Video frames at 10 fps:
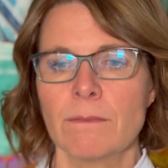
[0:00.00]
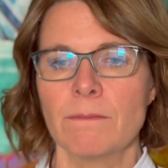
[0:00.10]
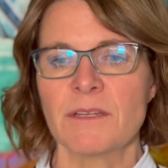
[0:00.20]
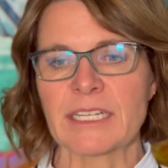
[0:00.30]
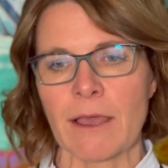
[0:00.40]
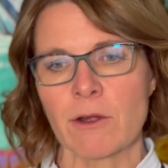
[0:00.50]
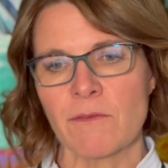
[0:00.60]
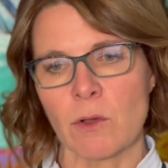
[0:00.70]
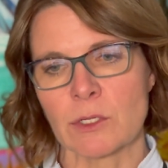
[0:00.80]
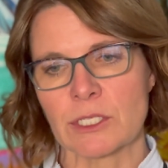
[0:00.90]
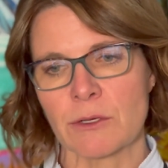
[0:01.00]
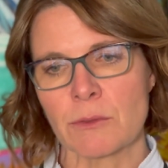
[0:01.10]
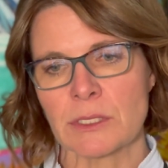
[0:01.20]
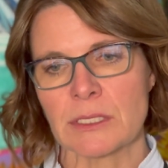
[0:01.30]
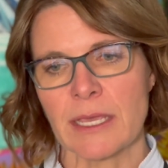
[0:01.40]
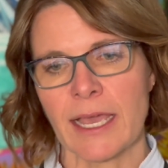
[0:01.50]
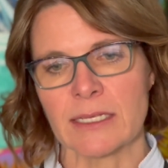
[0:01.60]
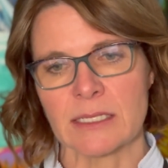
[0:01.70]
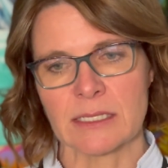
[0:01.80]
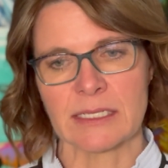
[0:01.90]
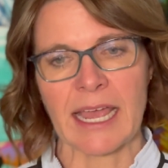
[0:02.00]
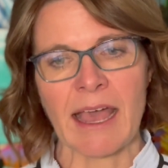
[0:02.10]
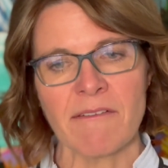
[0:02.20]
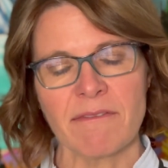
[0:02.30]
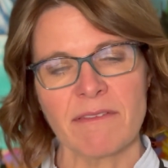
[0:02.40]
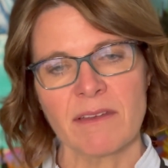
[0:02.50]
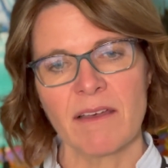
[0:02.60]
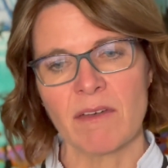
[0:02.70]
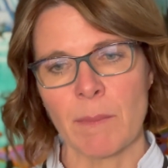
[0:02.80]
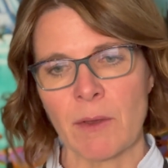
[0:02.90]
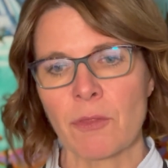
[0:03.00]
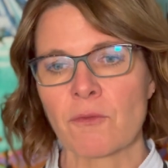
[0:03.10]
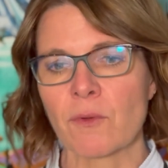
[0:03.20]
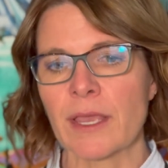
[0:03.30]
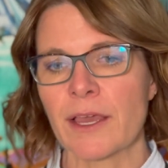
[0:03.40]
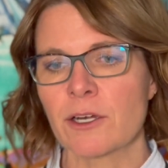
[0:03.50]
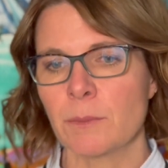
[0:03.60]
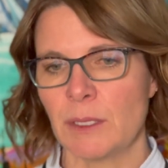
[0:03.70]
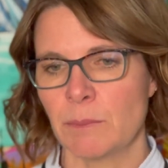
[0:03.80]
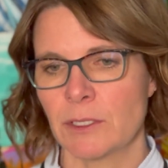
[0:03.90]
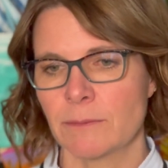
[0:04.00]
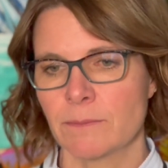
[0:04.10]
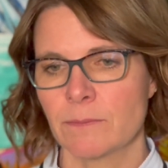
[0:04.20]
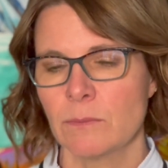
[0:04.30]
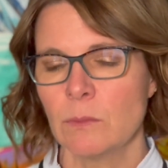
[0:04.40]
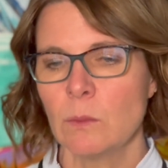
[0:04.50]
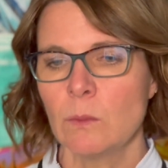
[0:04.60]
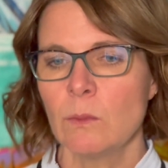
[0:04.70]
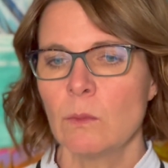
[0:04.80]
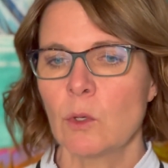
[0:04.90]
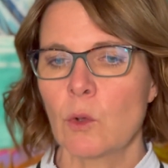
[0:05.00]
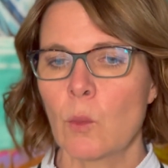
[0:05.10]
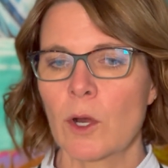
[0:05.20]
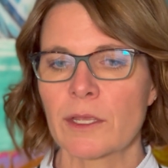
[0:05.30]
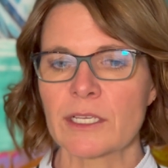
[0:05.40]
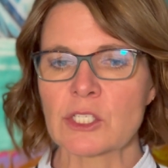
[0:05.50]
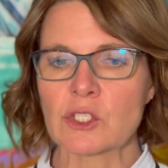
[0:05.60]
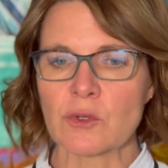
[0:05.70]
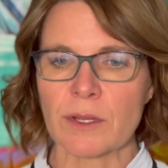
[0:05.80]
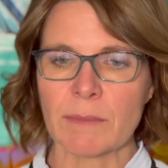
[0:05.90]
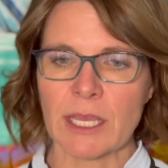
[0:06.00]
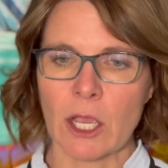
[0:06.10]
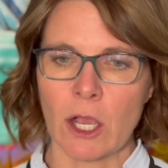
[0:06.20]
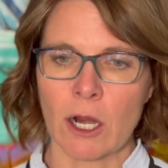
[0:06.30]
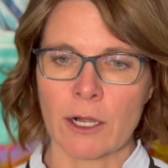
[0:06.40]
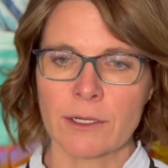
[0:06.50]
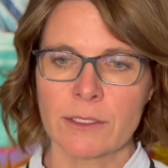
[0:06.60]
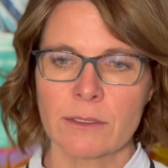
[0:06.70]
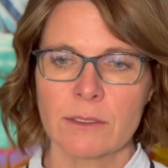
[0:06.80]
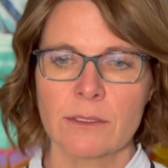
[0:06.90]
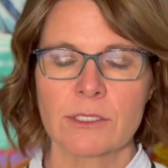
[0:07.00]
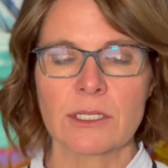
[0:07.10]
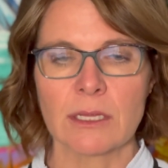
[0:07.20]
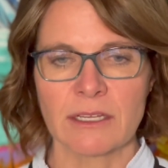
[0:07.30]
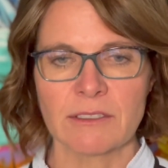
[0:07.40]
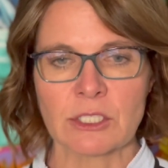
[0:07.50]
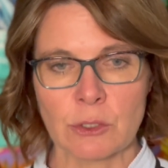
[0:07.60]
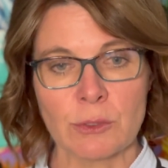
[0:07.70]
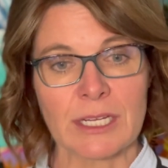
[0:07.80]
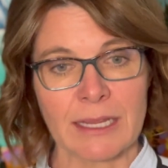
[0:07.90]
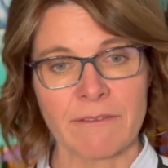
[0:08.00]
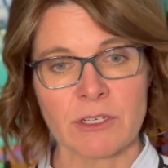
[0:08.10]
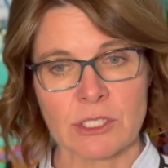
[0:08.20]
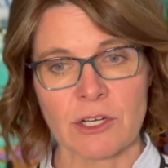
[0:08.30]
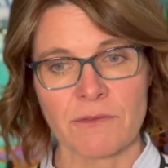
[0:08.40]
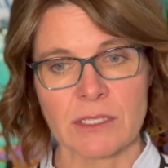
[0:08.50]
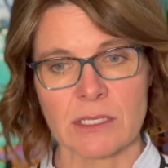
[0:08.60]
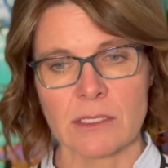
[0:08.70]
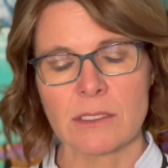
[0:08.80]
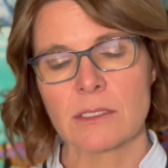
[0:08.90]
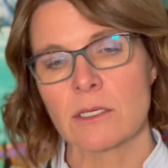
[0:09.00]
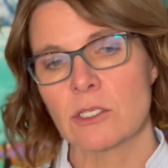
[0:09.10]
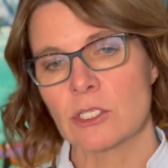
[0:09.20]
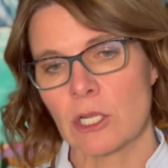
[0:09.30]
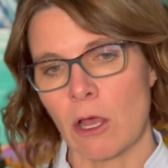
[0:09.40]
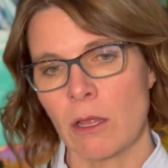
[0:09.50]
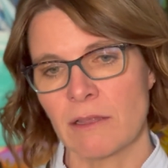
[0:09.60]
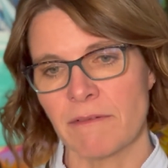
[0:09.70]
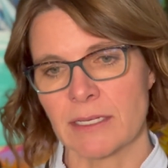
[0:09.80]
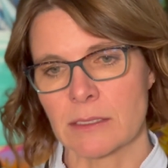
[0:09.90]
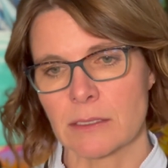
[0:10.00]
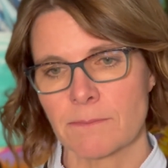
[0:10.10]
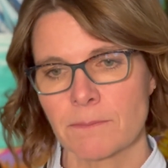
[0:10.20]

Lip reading: The Town of Okotoks has a staff of about 300 people who work extremely hard to deliver services to all of us.